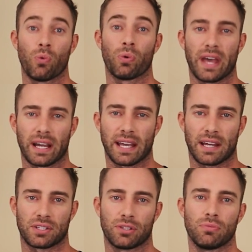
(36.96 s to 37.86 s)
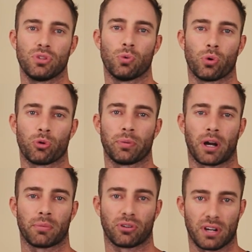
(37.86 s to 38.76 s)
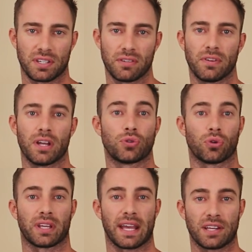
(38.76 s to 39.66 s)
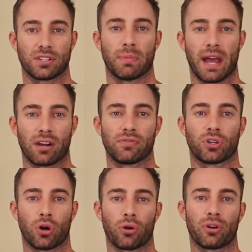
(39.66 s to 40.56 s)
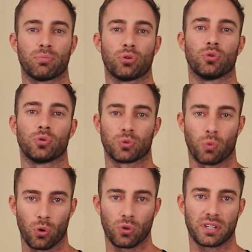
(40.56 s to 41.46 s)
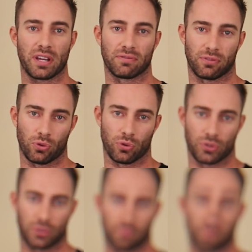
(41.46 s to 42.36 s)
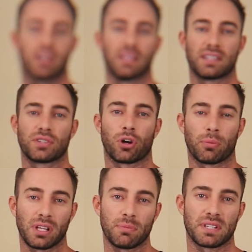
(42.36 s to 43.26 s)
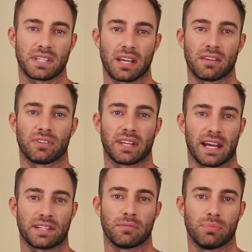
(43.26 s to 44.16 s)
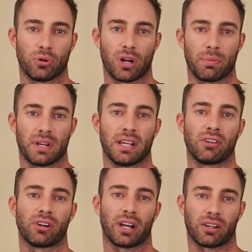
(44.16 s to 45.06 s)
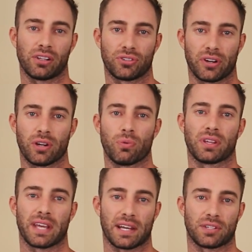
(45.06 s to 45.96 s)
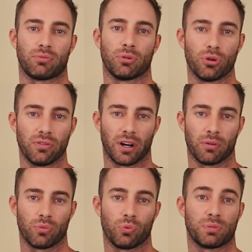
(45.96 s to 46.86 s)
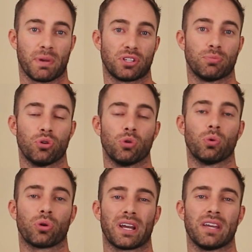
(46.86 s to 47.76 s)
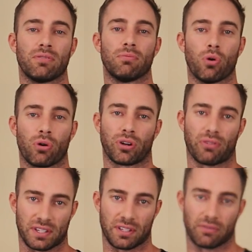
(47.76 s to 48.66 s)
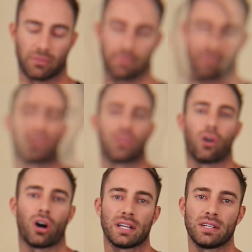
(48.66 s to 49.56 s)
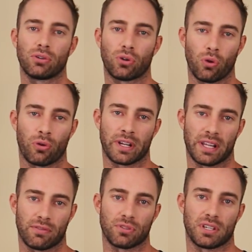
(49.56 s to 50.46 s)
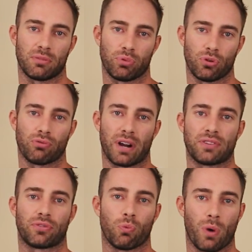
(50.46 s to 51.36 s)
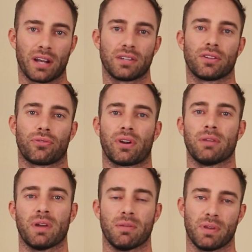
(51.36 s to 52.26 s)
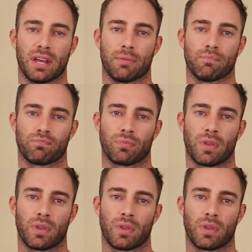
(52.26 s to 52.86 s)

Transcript: Without calcium, your water will become aggressive and draw the calcium out of your concrete pool's walls and floors. This is commonly mistaken for calcium buildup and incorrectly treated with calcium remover, which makes your pool water even more aggressive. The ideal chlorine levels in a pool range from 1 to 3 ppm.